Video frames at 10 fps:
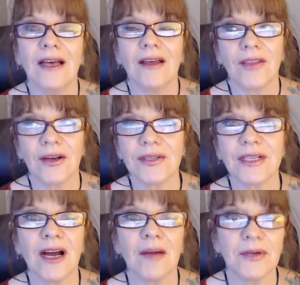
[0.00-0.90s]
there's an
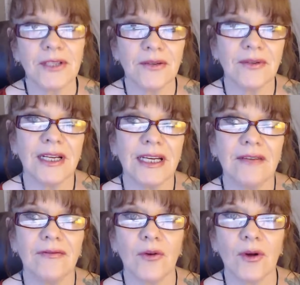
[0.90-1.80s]
opportunity
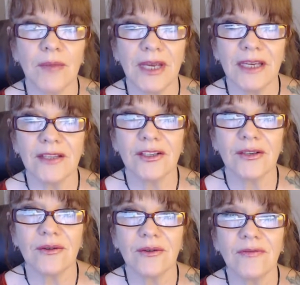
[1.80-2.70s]
for me
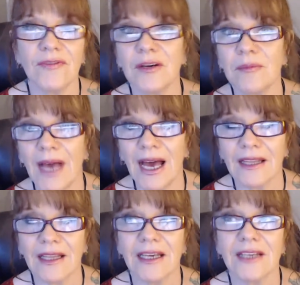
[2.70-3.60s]
to feel
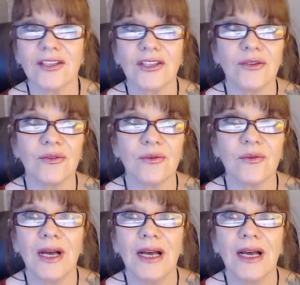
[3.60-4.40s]
badly, to